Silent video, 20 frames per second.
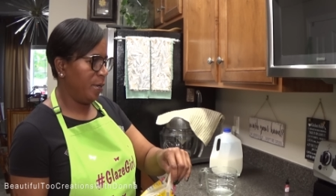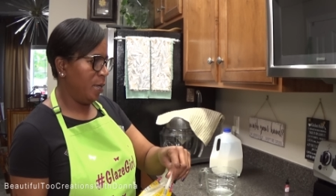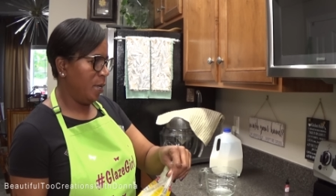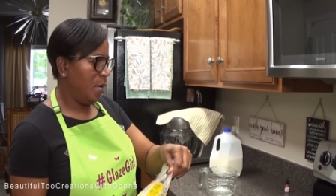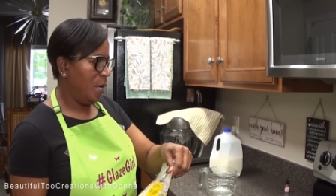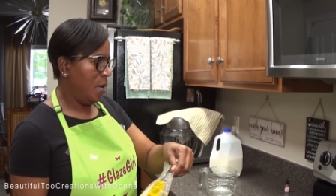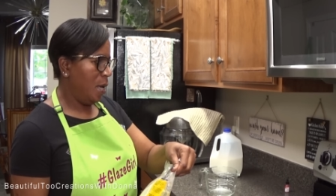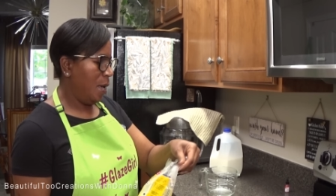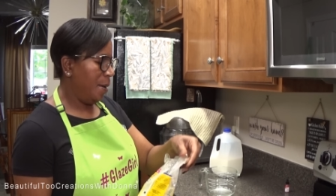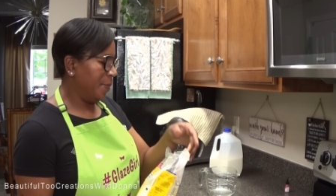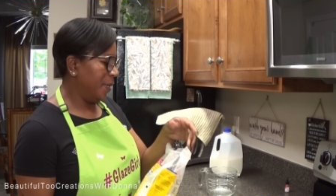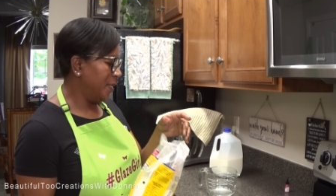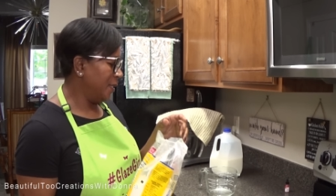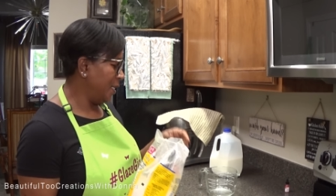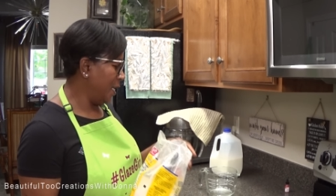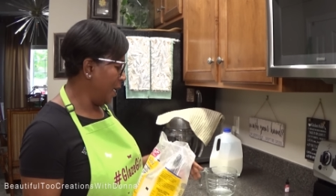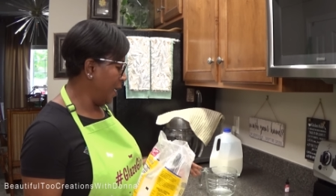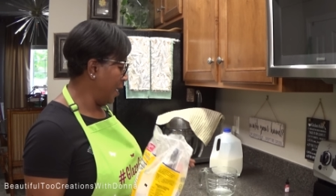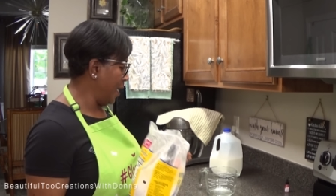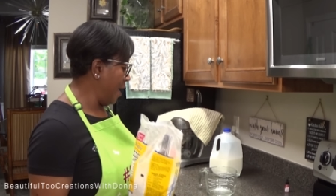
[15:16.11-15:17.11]
So I'm going
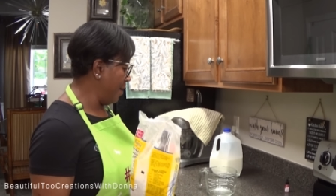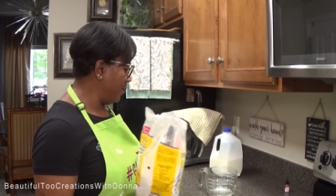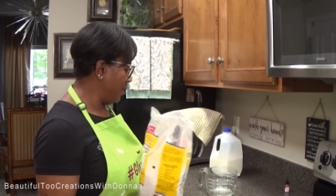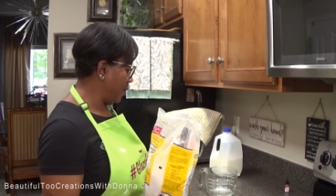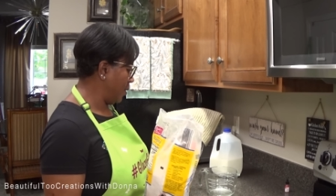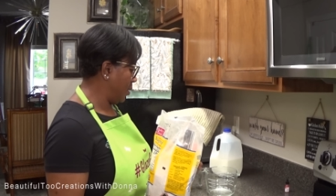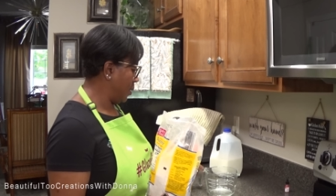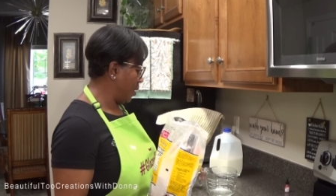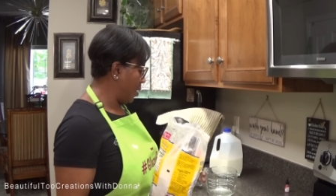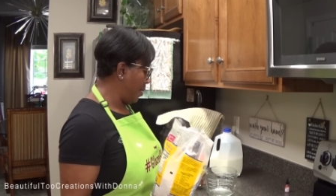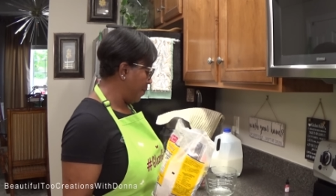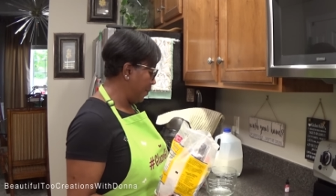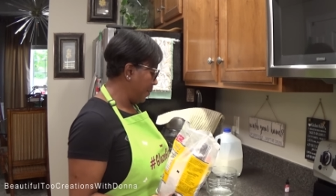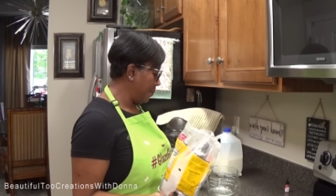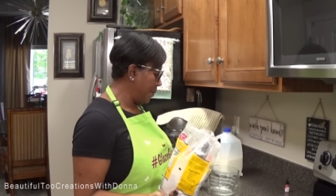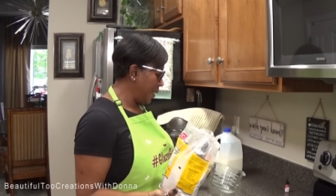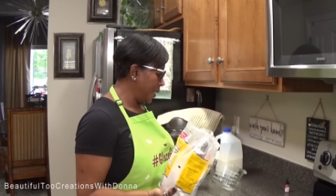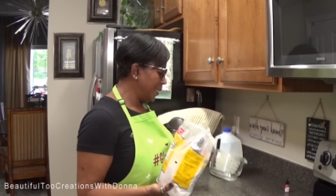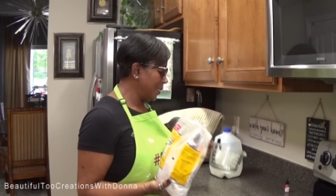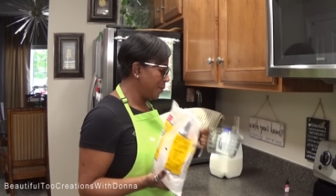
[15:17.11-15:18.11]
to take it out in just a
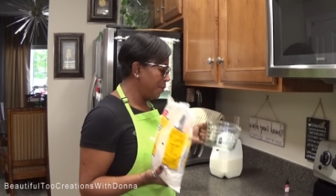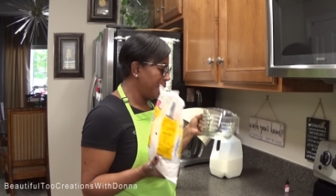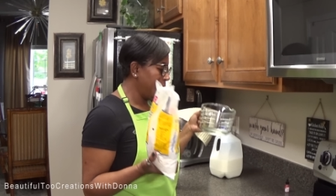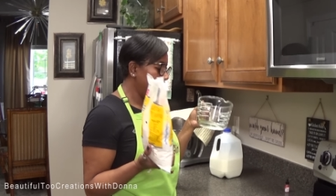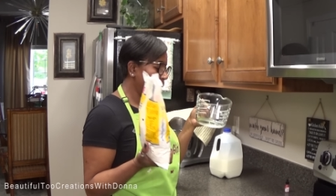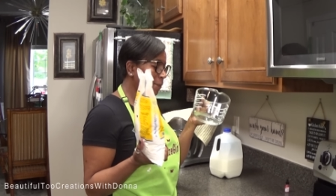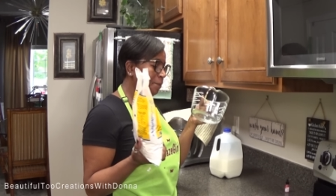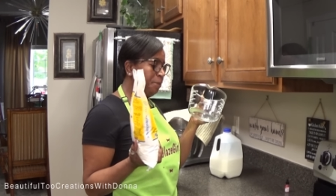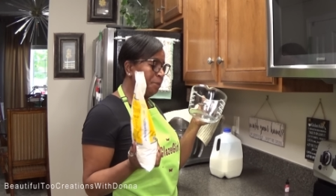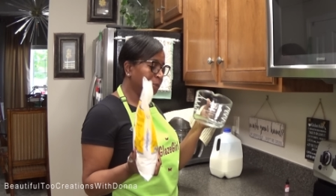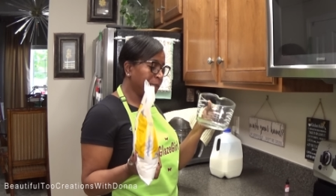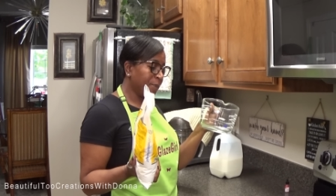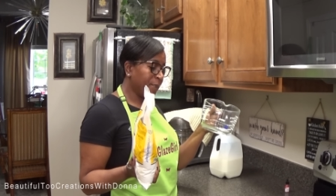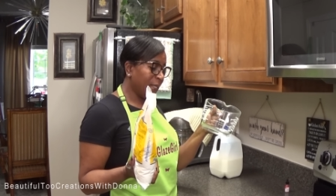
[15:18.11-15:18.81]
couple of minutes, but